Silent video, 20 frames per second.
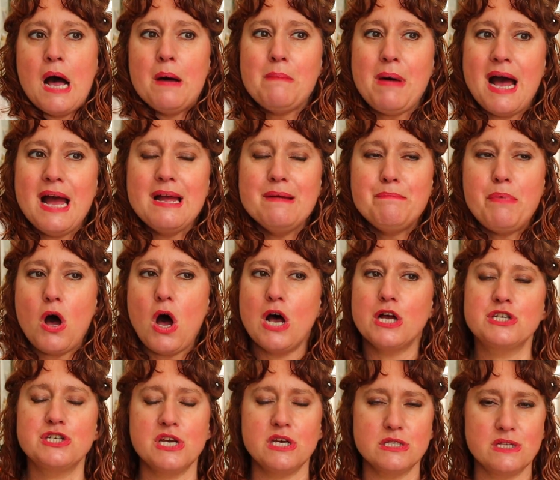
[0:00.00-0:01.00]
My
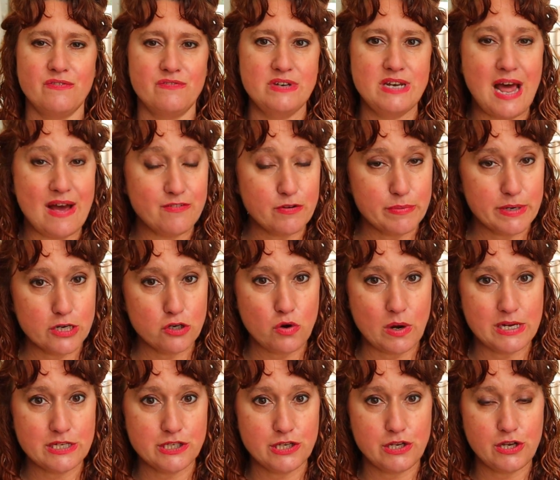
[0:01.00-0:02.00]
Posh sales have never been
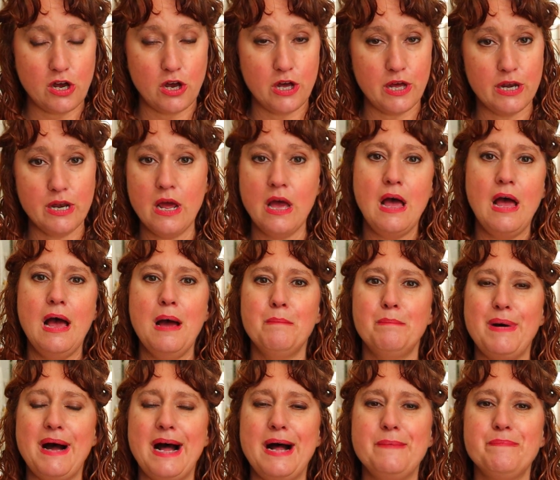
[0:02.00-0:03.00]
crazy good,
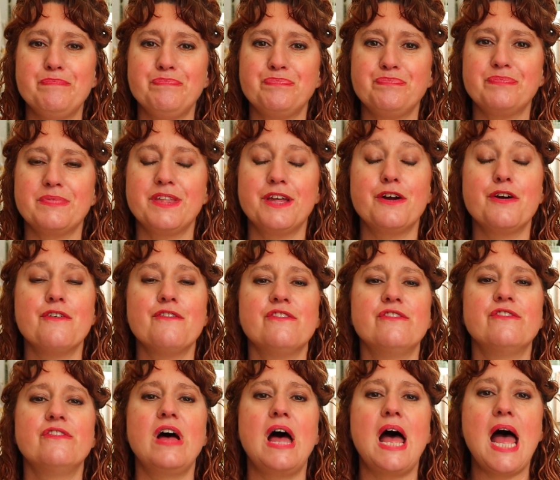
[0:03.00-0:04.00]
but they're
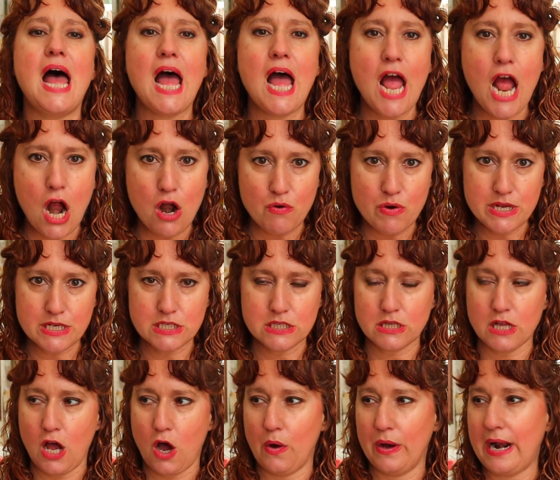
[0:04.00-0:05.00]
very
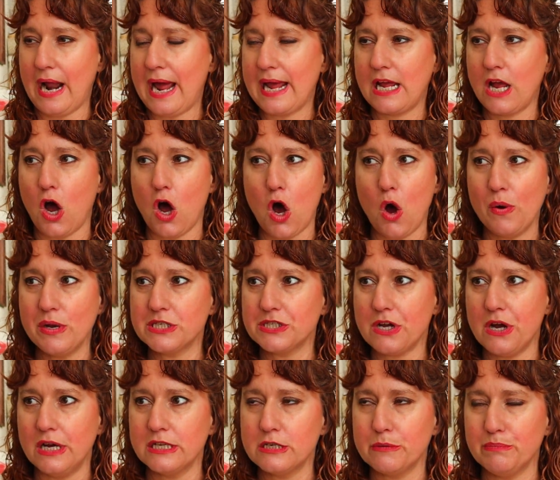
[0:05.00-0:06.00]
slow. And I always
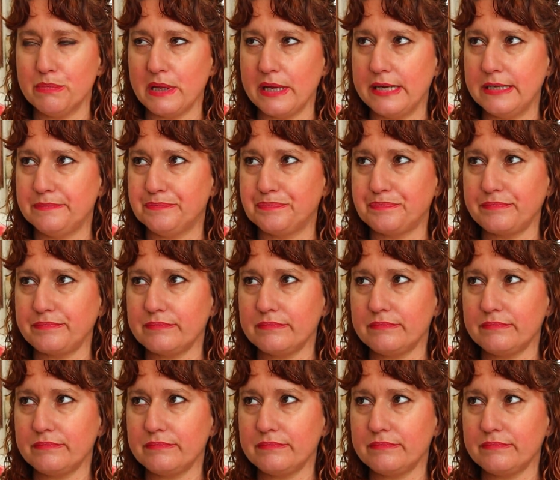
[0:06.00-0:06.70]
contemplate,